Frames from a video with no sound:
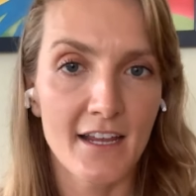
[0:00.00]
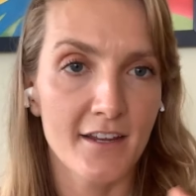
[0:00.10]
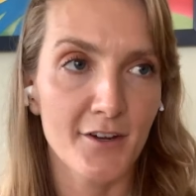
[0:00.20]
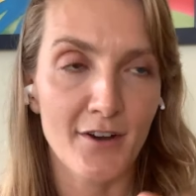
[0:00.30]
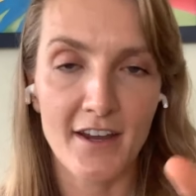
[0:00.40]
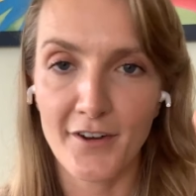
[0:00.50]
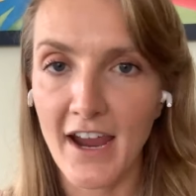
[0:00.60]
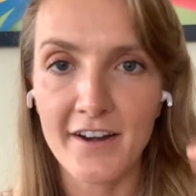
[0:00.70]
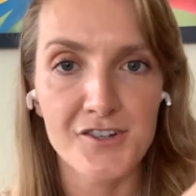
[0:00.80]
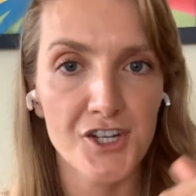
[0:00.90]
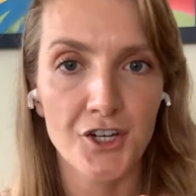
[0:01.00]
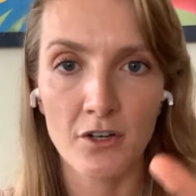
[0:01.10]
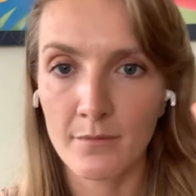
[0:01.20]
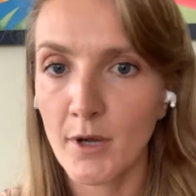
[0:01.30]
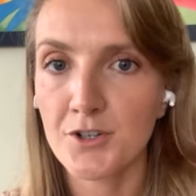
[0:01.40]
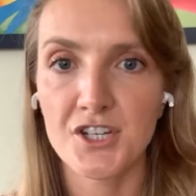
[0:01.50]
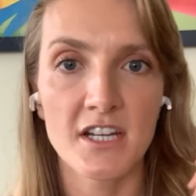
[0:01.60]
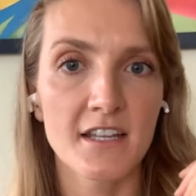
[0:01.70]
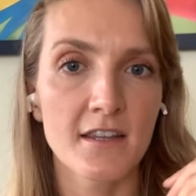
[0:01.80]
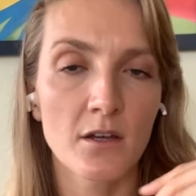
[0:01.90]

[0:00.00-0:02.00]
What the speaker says: your energy, your emotion,